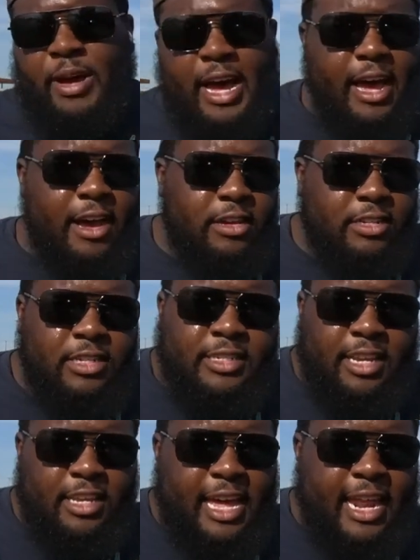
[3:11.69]
miles,
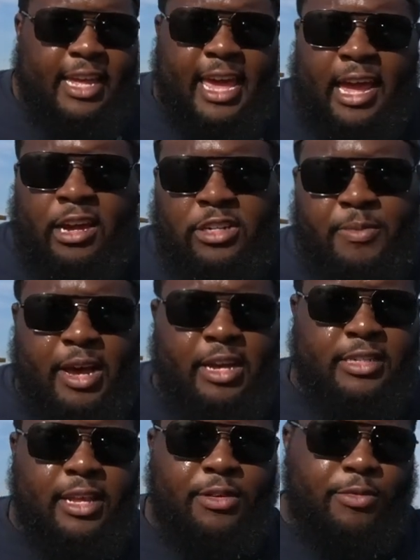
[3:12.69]
so you gotta get 800
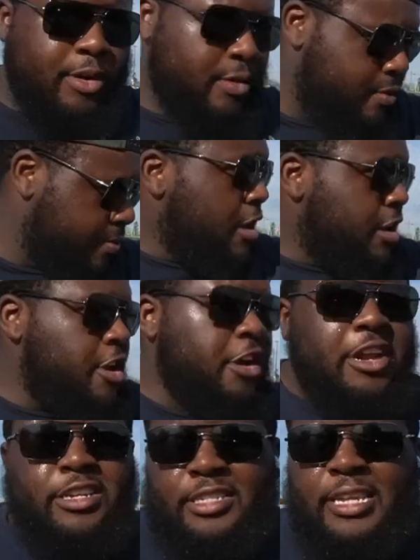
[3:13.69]
miles down the road. You're
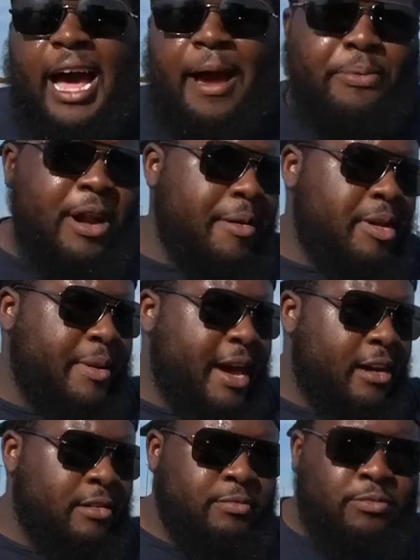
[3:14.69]
gonna stop probably
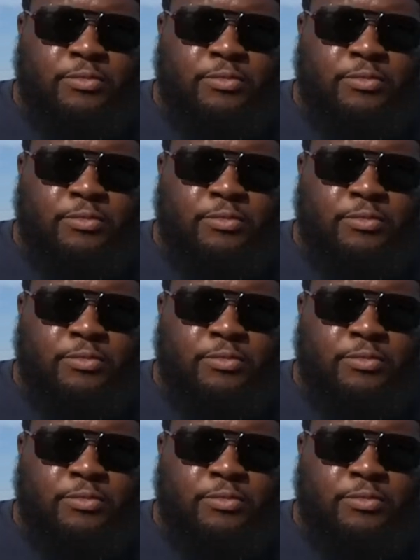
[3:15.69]
about